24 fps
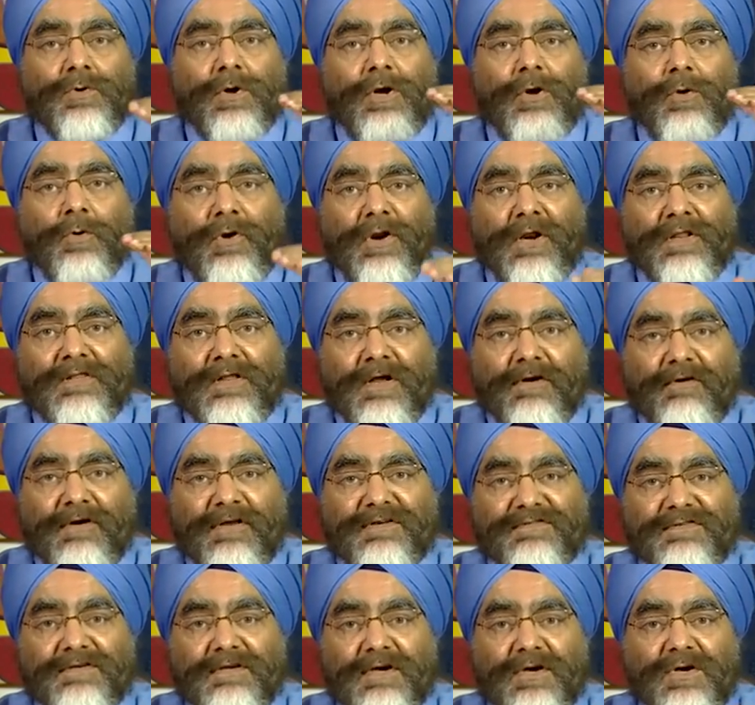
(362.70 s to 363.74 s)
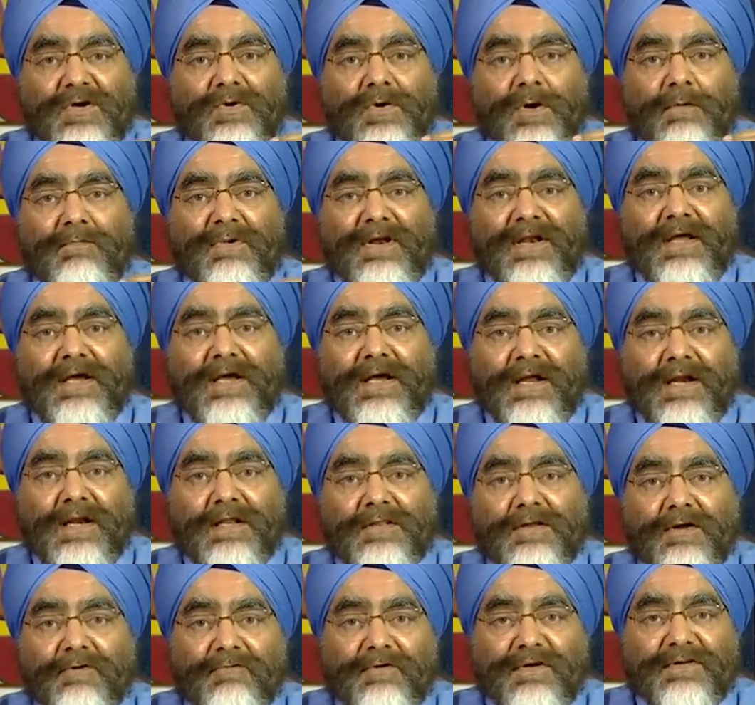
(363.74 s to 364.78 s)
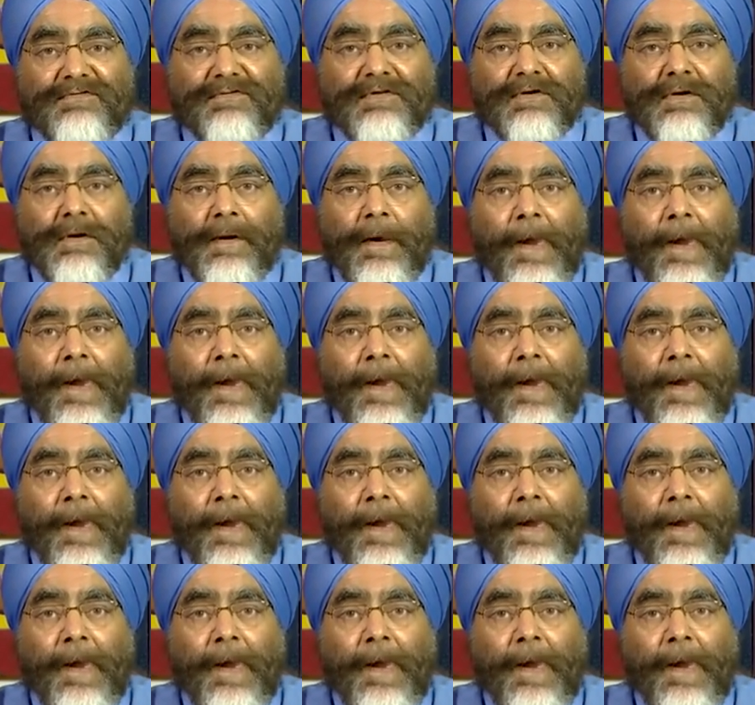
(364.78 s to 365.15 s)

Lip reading: are lowering the risk, you are mitigating the risk.